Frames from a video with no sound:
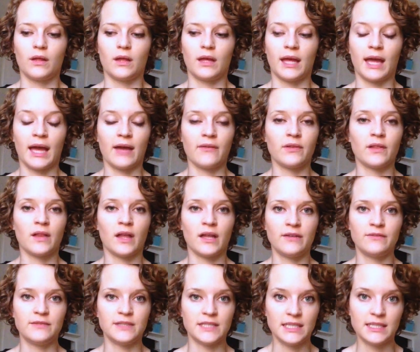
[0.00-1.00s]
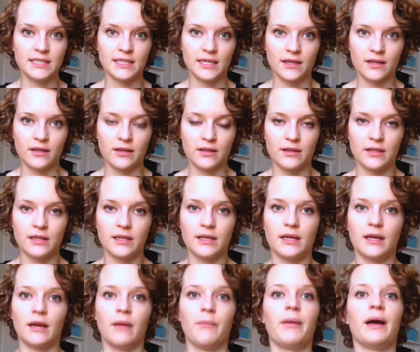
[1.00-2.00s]
have a lot of detail
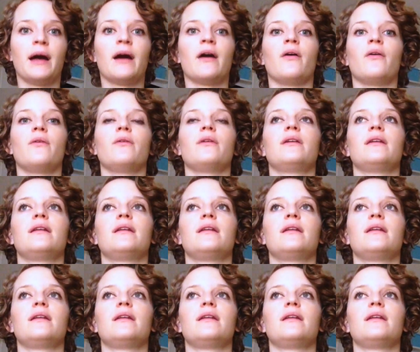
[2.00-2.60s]
about,